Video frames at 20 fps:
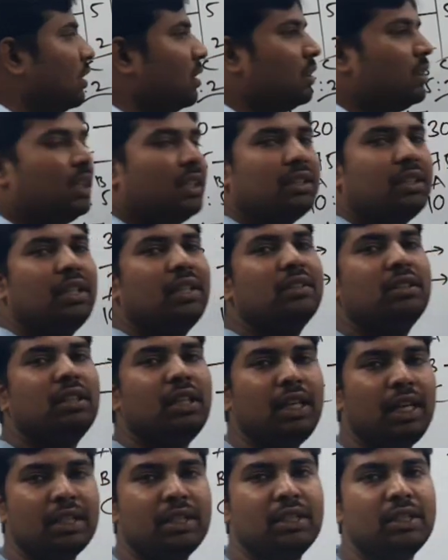This is
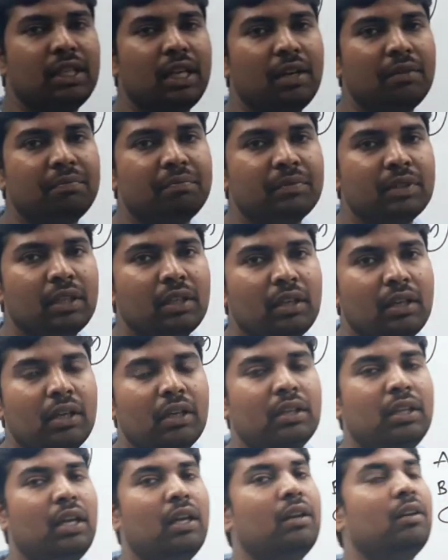the HCF.
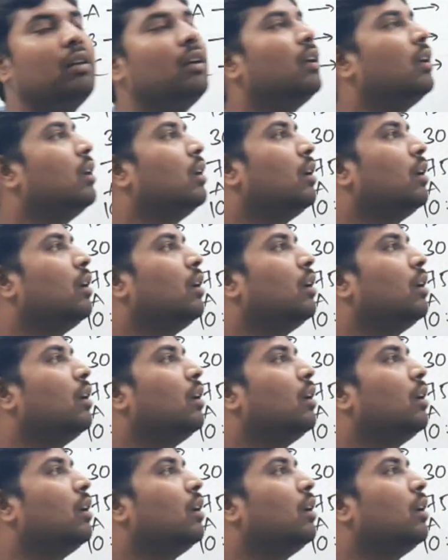Then